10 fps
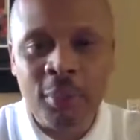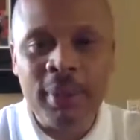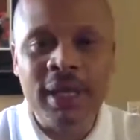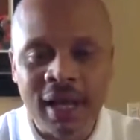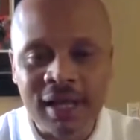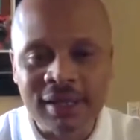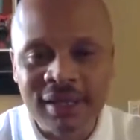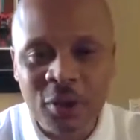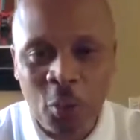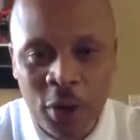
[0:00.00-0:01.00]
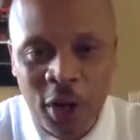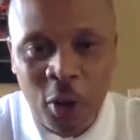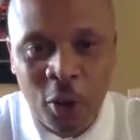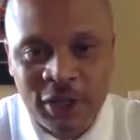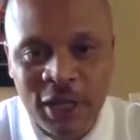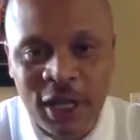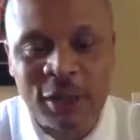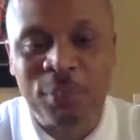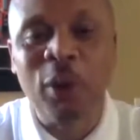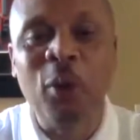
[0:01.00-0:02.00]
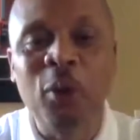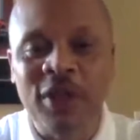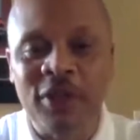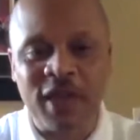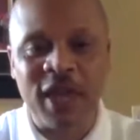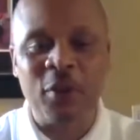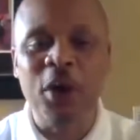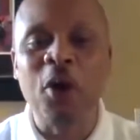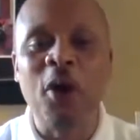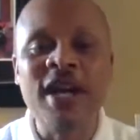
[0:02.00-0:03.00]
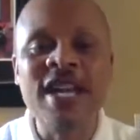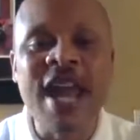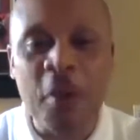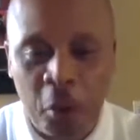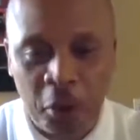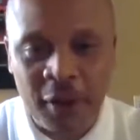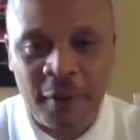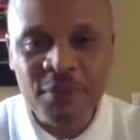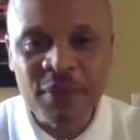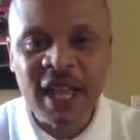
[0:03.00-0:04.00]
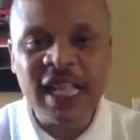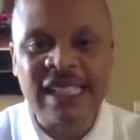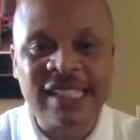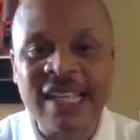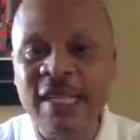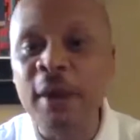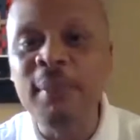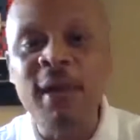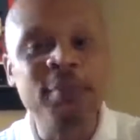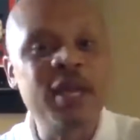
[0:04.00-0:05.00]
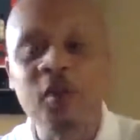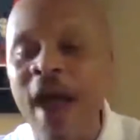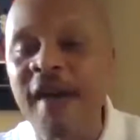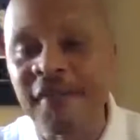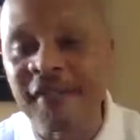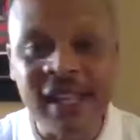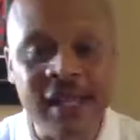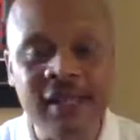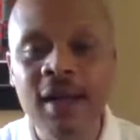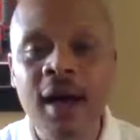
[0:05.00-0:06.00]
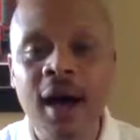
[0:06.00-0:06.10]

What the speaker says: because we're going to explode this thing. We're going network and see. There may be graphene